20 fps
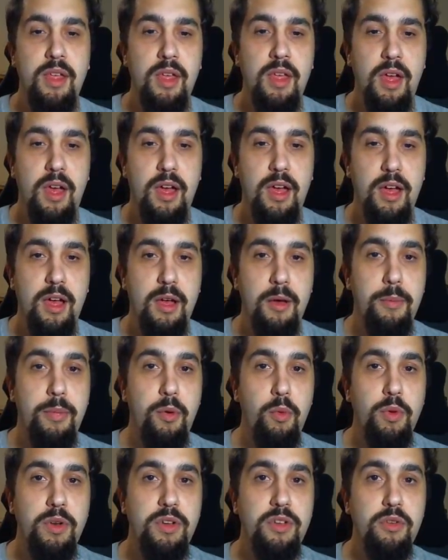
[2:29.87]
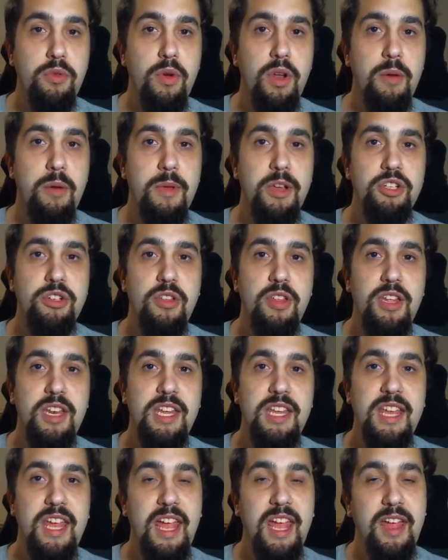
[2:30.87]
But we do want to make sure that
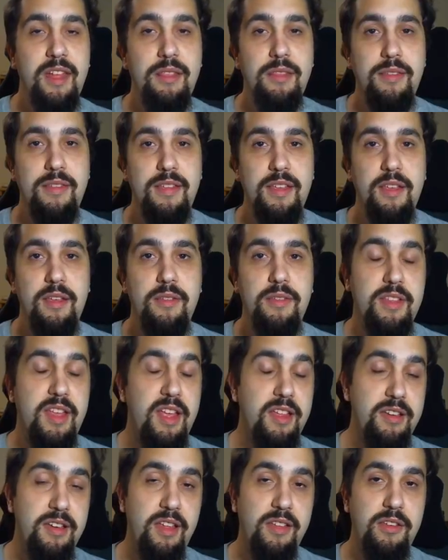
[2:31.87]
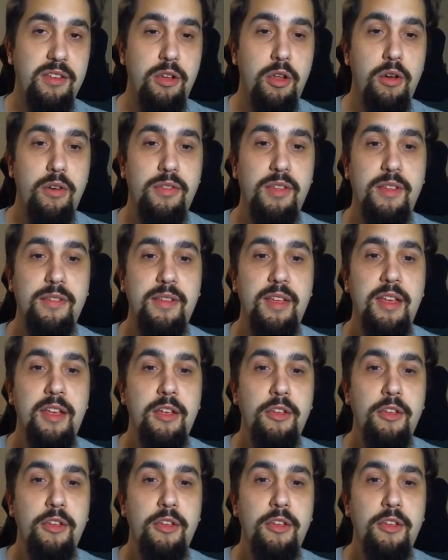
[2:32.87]
he can't see us, doesn't notice us.